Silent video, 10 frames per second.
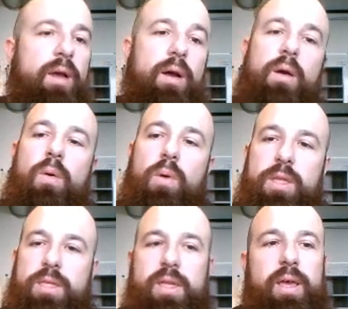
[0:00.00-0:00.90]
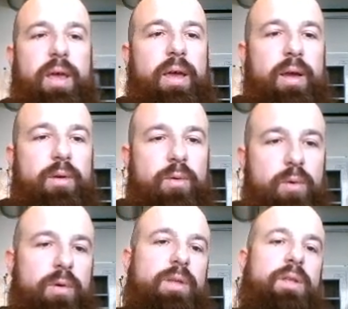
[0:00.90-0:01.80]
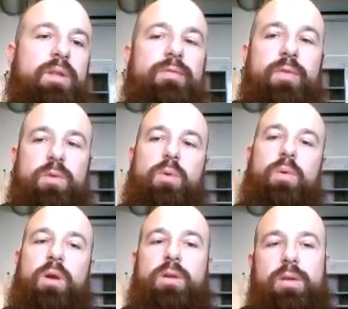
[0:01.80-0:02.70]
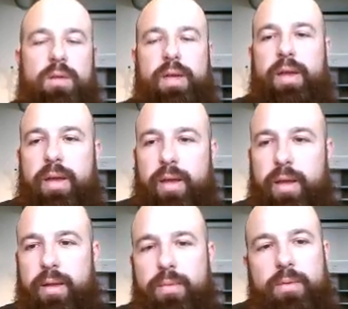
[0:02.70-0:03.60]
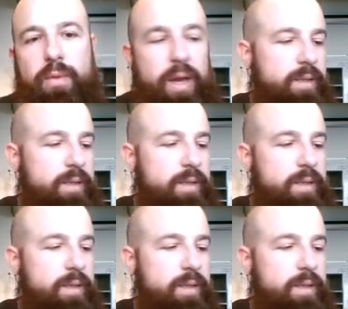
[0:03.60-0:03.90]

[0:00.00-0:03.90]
What is the current and future work related